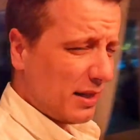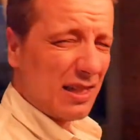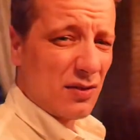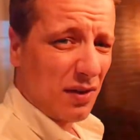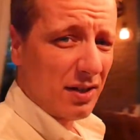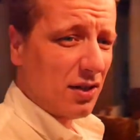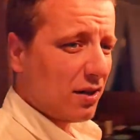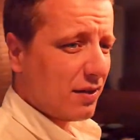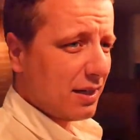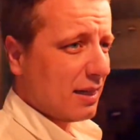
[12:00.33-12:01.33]
it is very
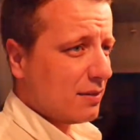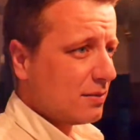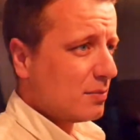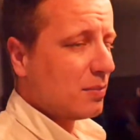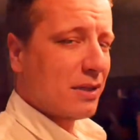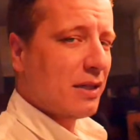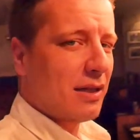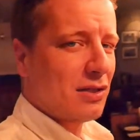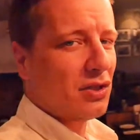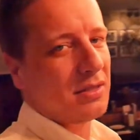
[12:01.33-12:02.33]
dark right now,
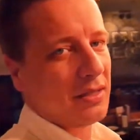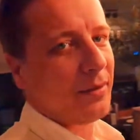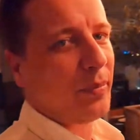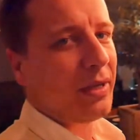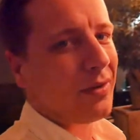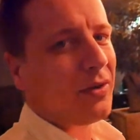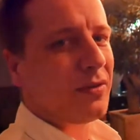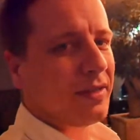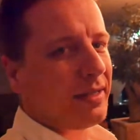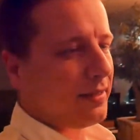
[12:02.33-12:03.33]
but as you can see in the B-roll
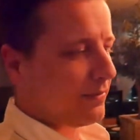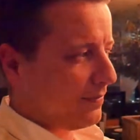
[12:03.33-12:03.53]
already,